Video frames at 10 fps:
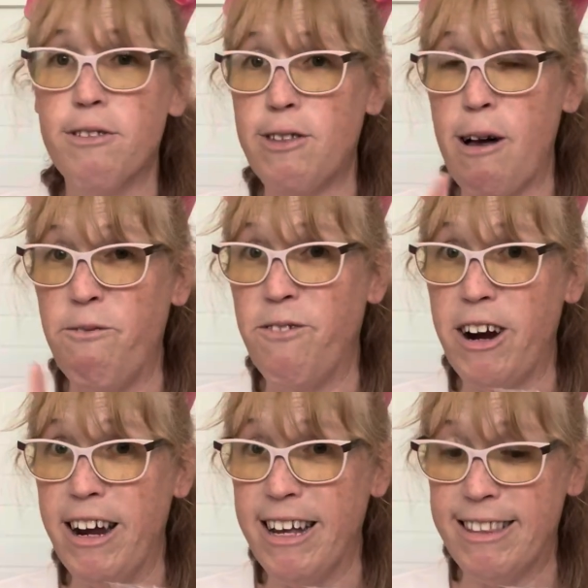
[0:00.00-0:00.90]
So I'm
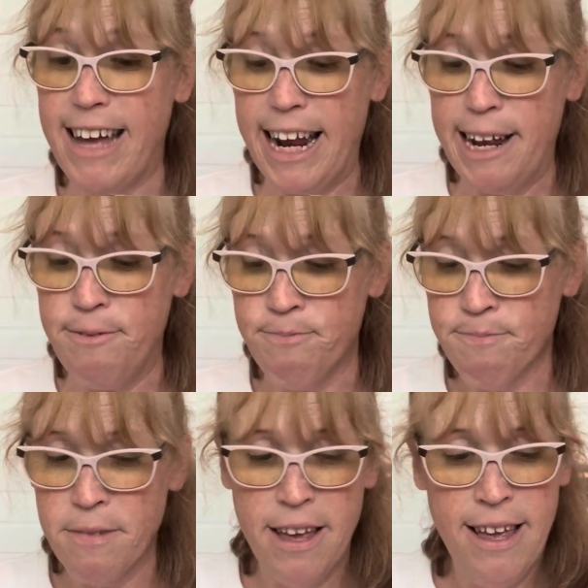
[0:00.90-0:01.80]
very excited
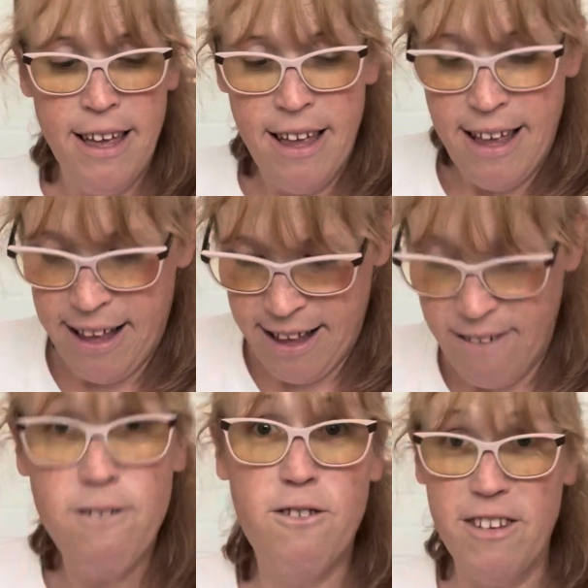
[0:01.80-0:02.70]

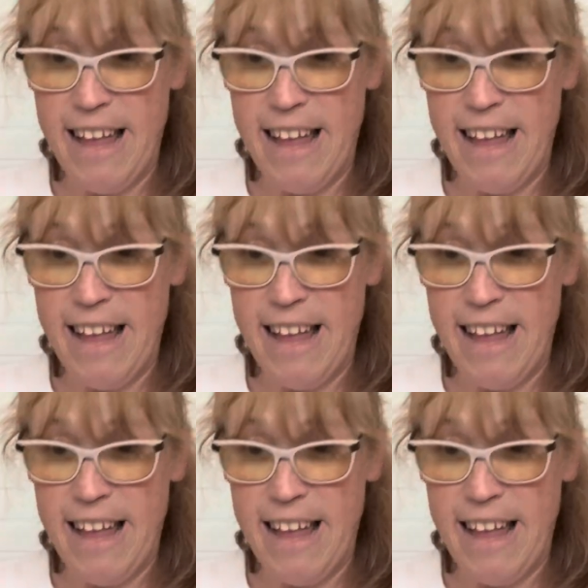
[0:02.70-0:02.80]
for